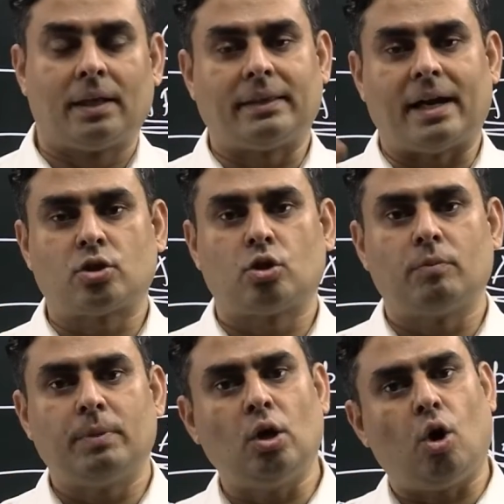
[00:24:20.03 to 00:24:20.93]
that
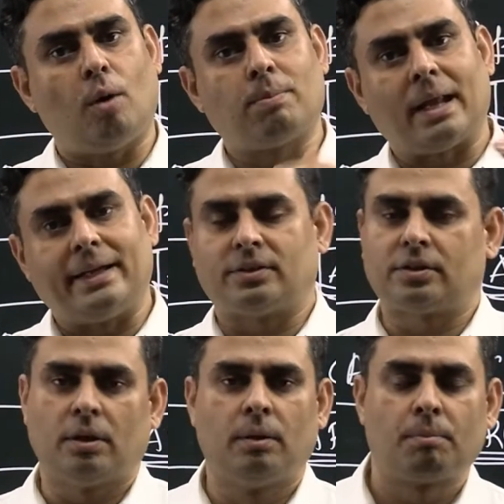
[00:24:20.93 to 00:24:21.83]
should be
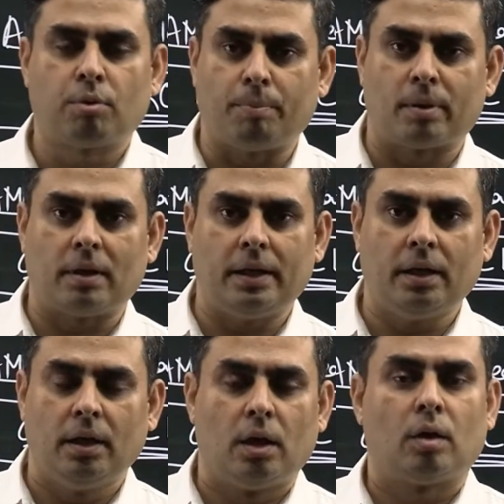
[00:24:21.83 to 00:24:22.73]
obliged properly
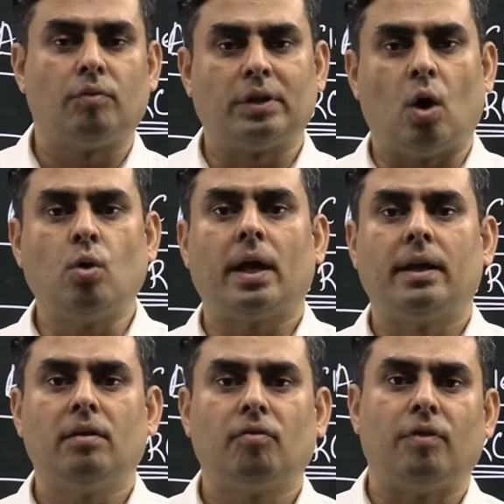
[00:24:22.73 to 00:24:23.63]
without
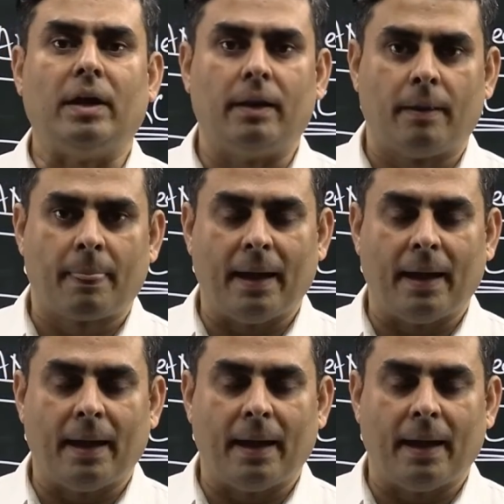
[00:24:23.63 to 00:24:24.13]
any fail.